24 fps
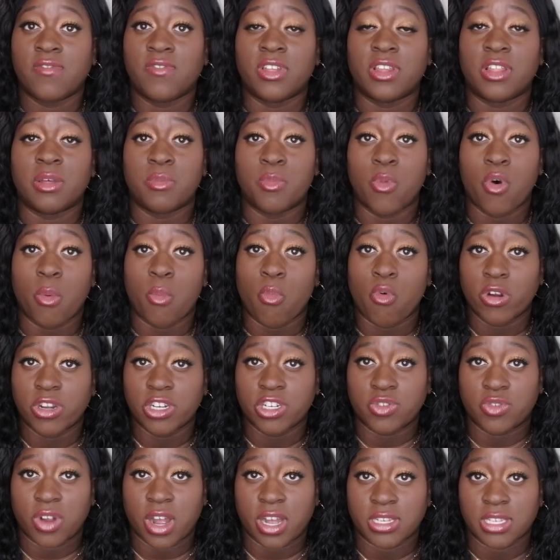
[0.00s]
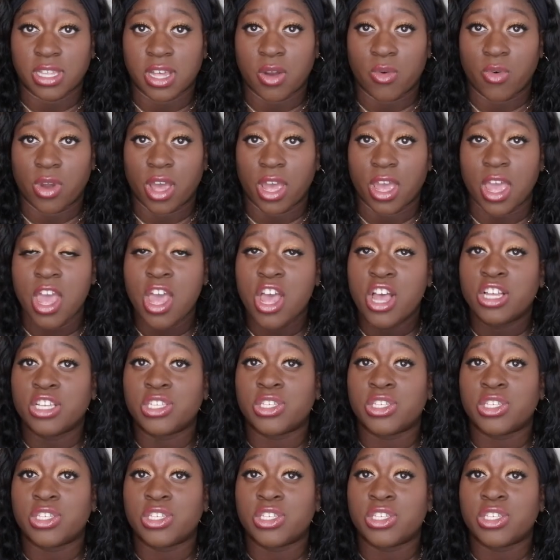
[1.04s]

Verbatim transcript: feeling more moisturized that way.